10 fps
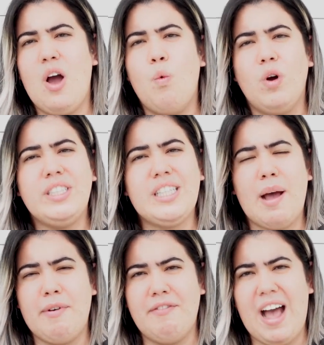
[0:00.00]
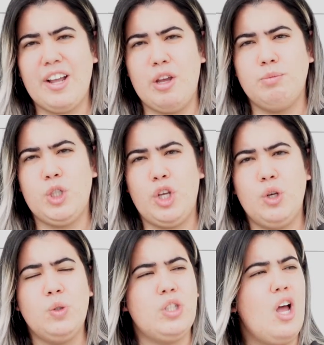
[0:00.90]
What type of vacuum to
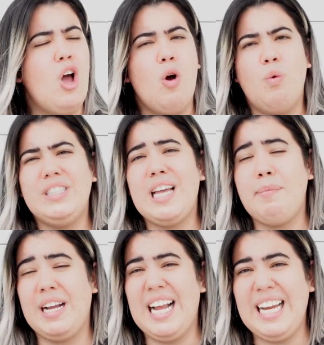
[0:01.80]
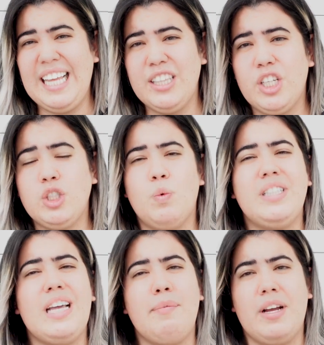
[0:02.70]
use, what type of cleaners,
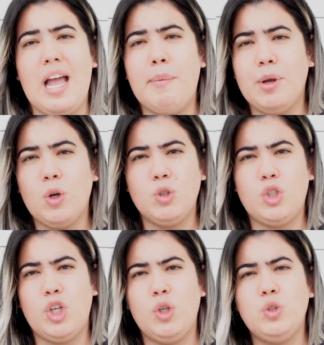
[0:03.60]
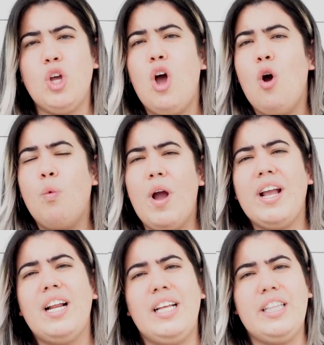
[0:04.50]
what type of chemicals to use
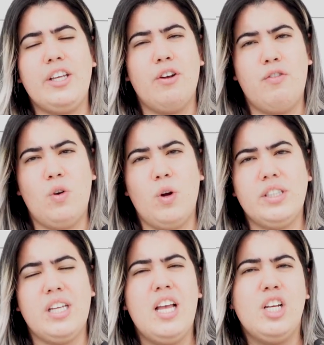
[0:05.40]
when cleaning your floors.